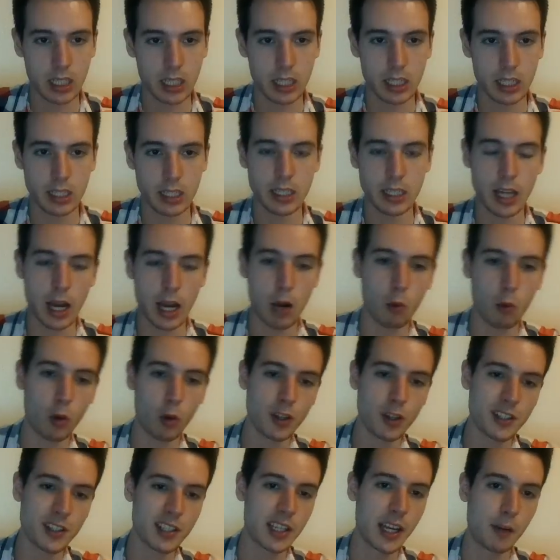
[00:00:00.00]
Now
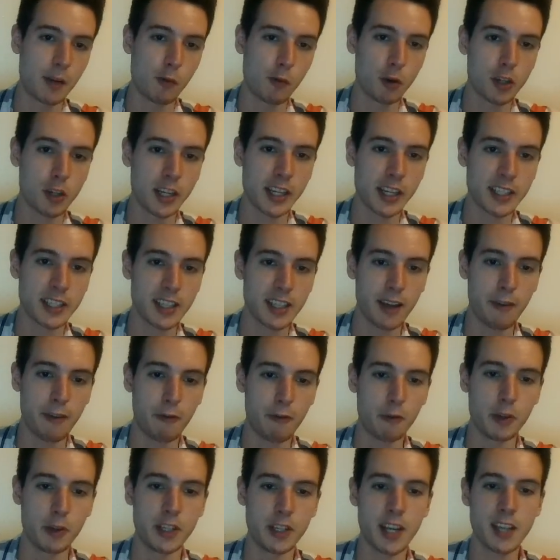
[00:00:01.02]
once again rook takes
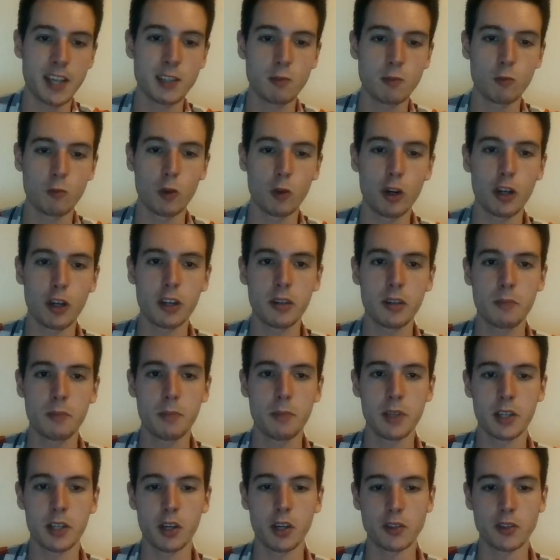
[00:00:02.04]
f3 doesn't work
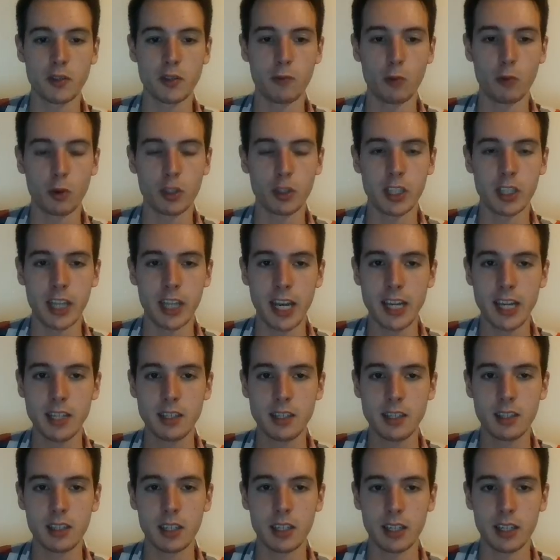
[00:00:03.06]
because of rook
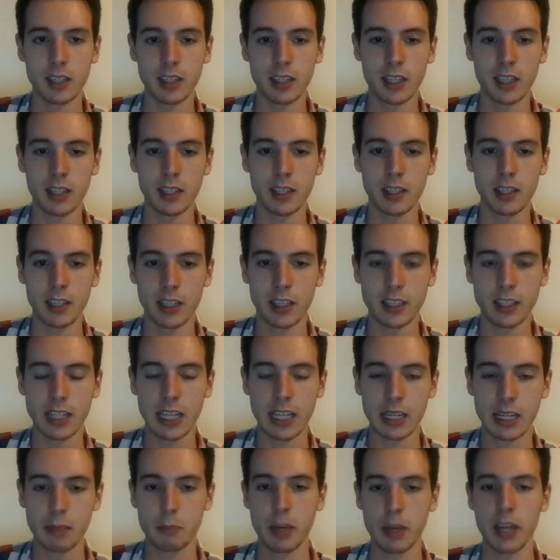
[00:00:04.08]
d8, and then I
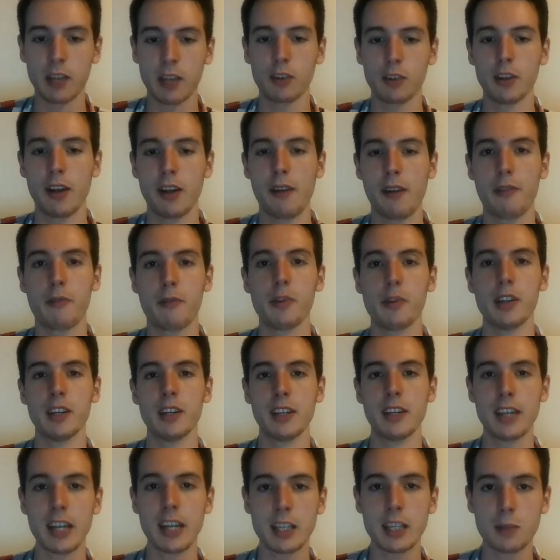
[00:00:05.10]
take back on f3 in the
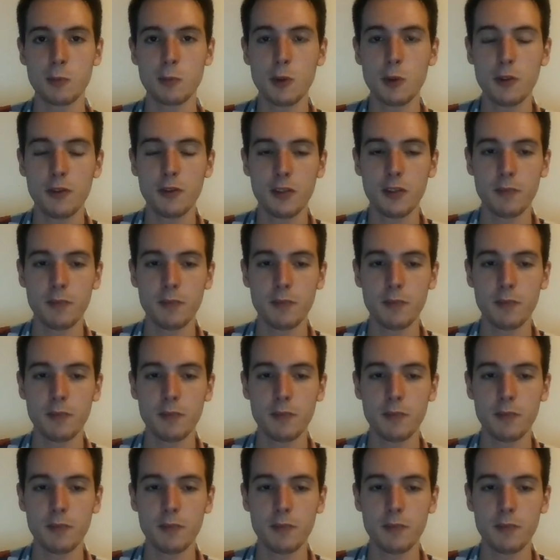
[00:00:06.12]
next move.